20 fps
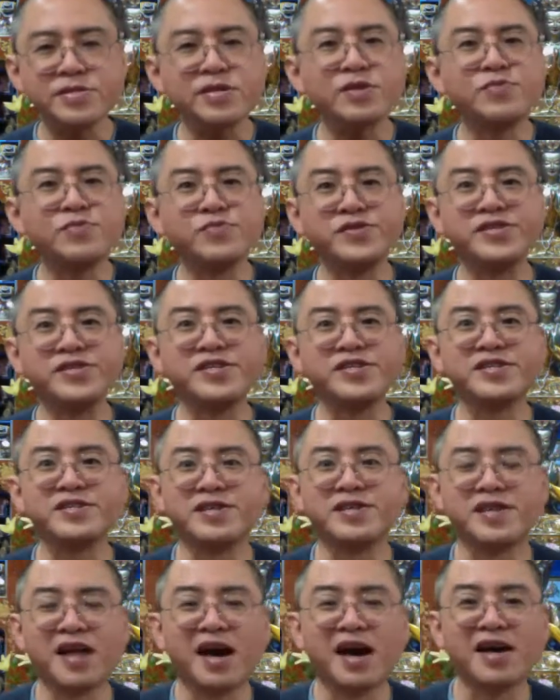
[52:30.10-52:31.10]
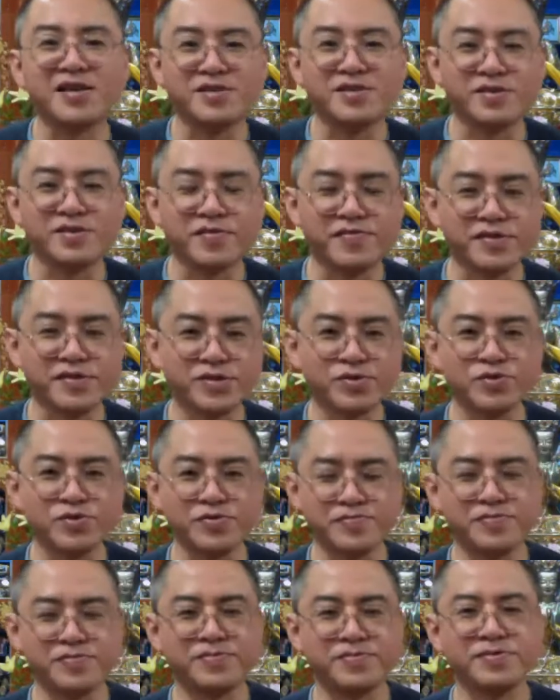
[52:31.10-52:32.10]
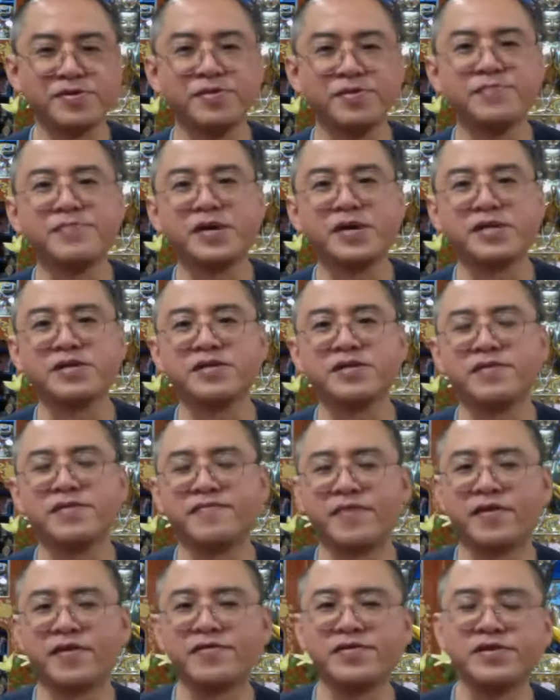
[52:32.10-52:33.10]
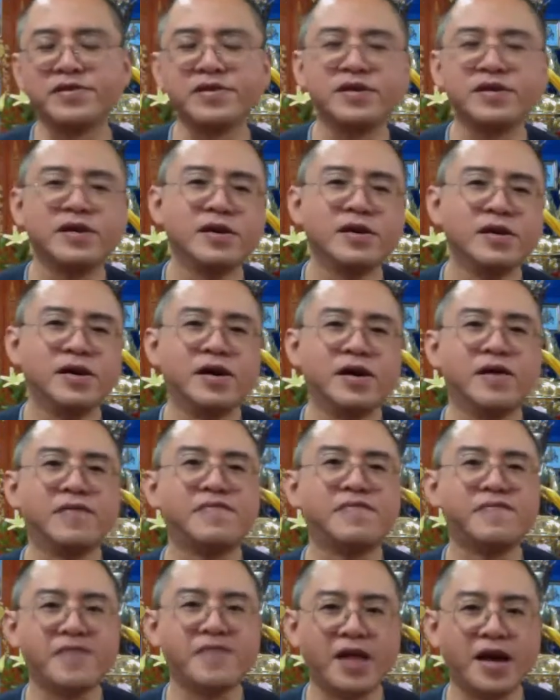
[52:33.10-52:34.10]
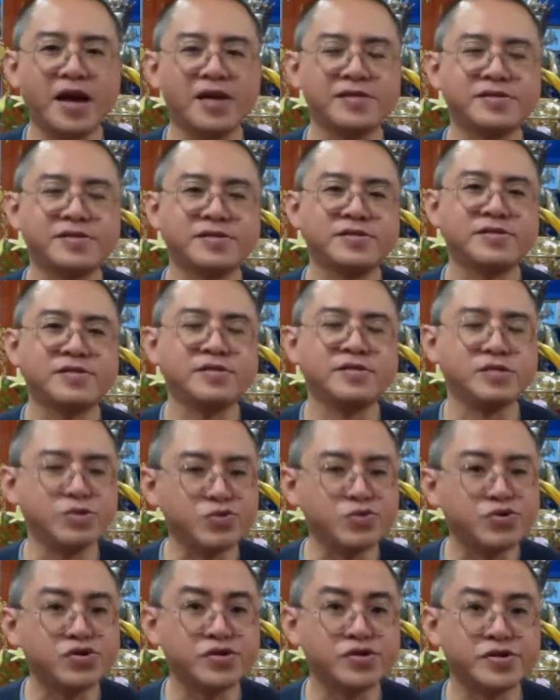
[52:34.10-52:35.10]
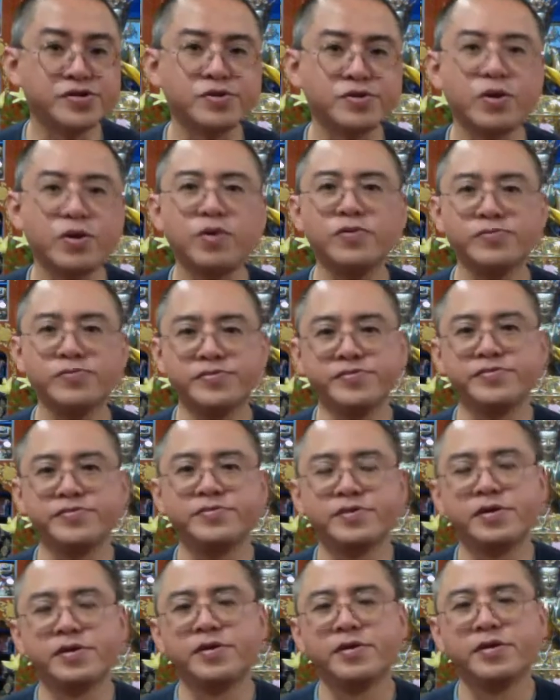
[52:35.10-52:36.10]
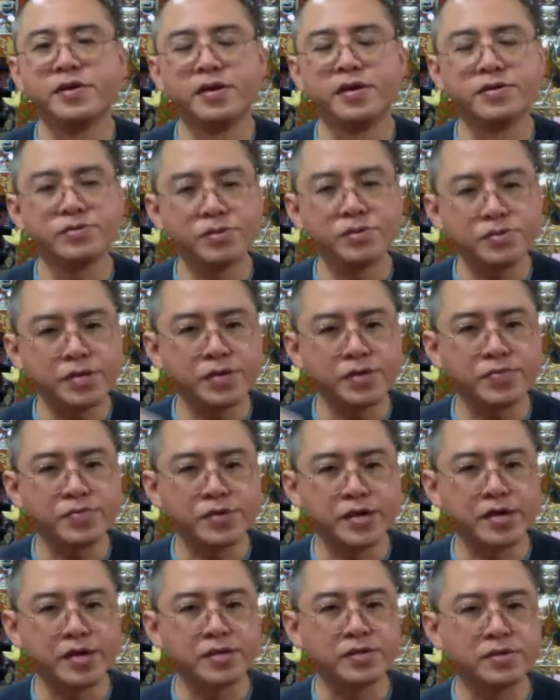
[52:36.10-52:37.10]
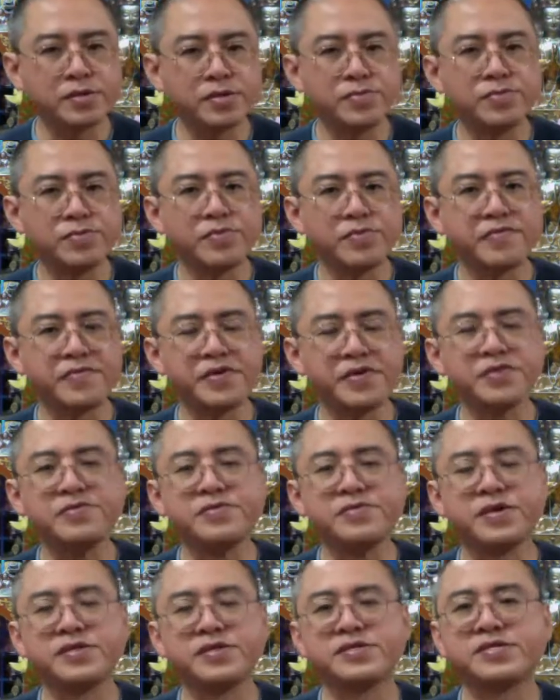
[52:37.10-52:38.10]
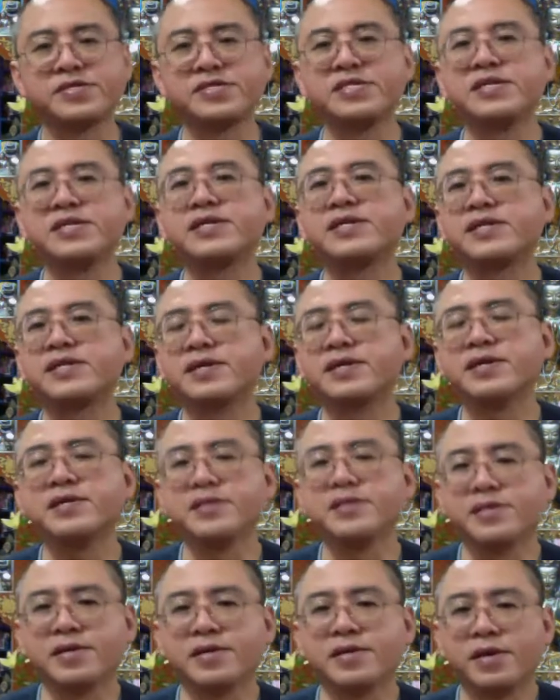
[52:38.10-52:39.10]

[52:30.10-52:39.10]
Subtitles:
reading the lines of a script, but in a very flat, neutral tone, so that we can reveal and see clearly